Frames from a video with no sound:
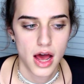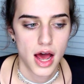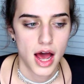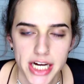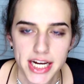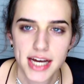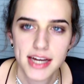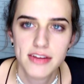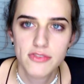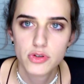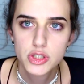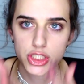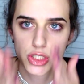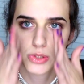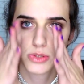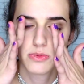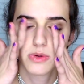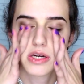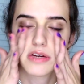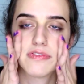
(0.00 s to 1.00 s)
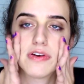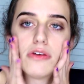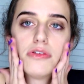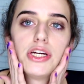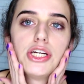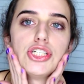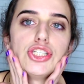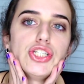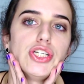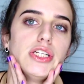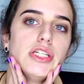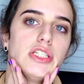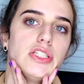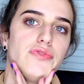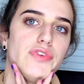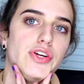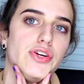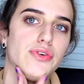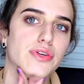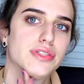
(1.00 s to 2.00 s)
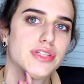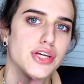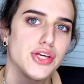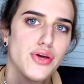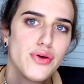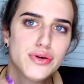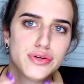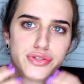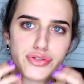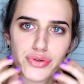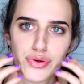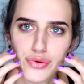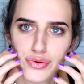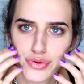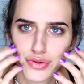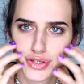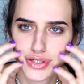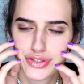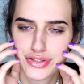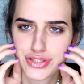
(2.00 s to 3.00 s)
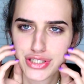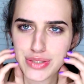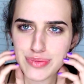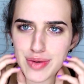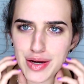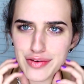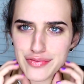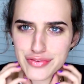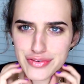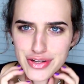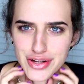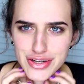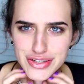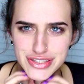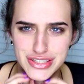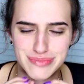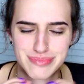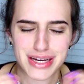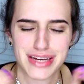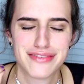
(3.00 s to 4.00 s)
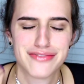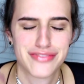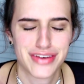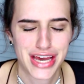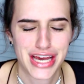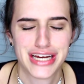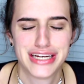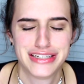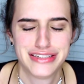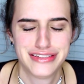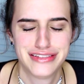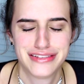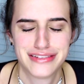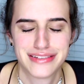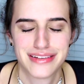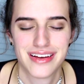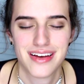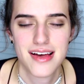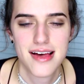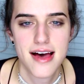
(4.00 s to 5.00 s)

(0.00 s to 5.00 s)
I kind of wish I was wearing foundation in this video because like you can totally see my flaws on my face.